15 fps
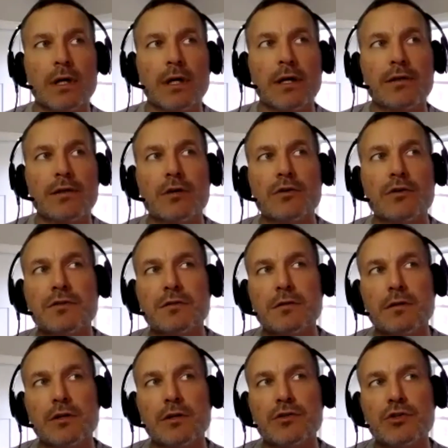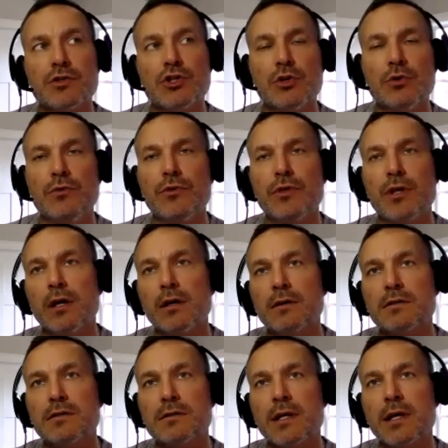there's two
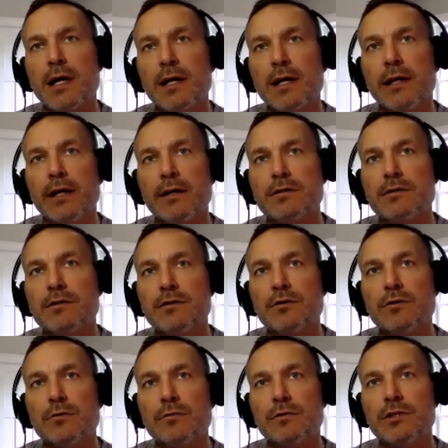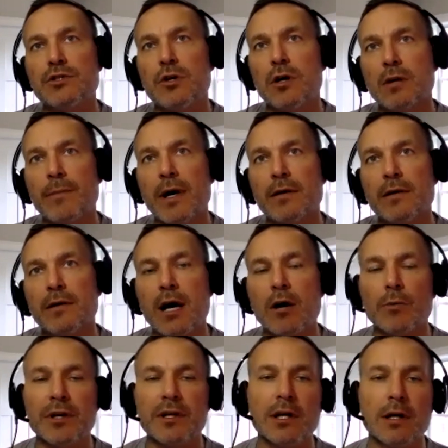things that I like to talk about now
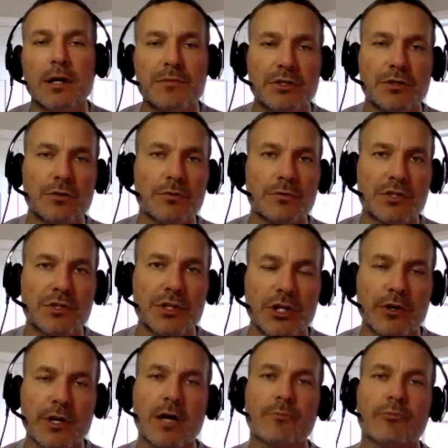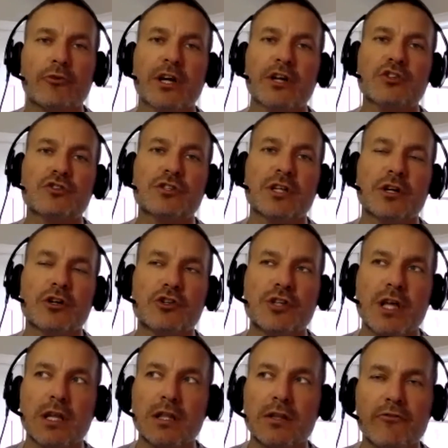when it comes to security operations and
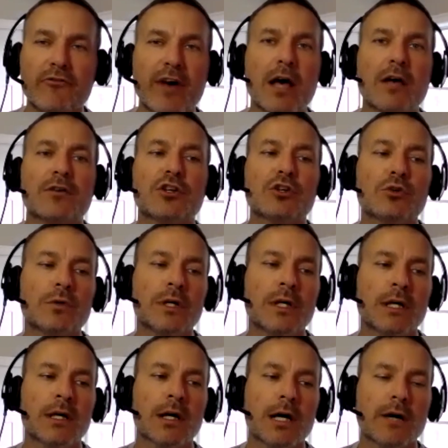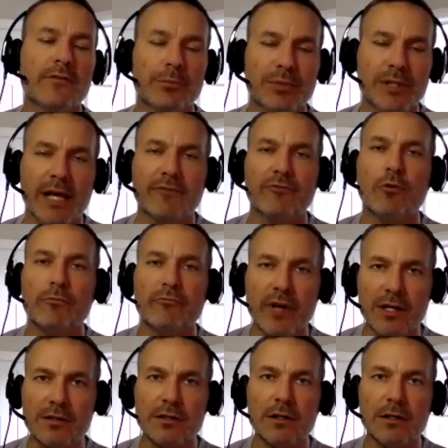understanding the value of a platform
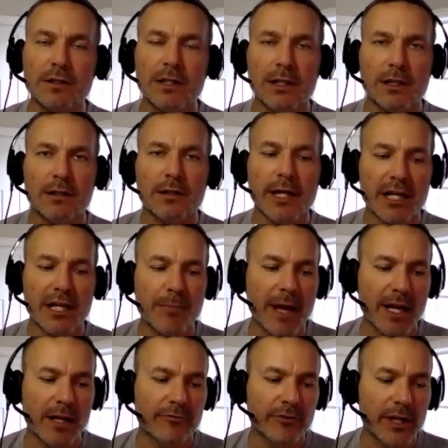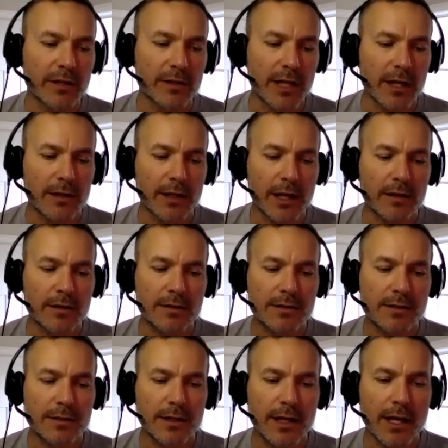vendor like McAfee.
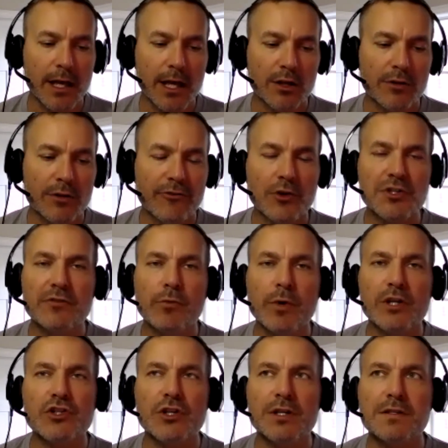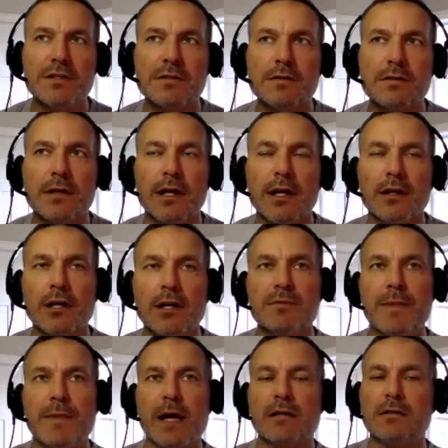And the first of which is, it comes
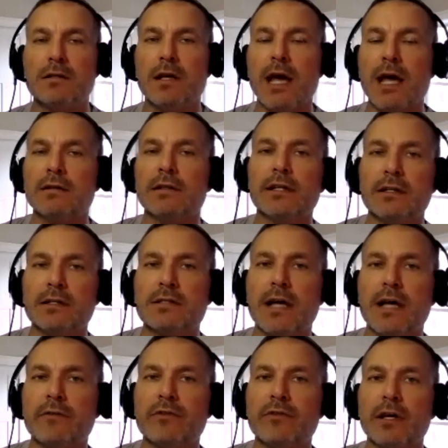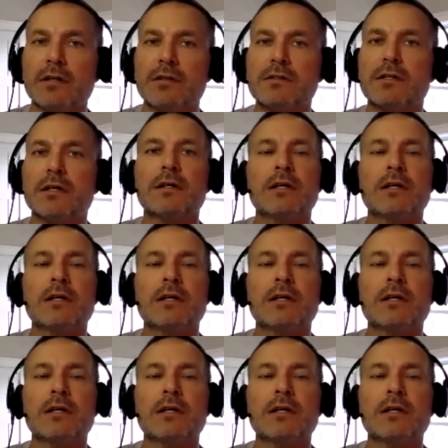back to the analytics side of things, the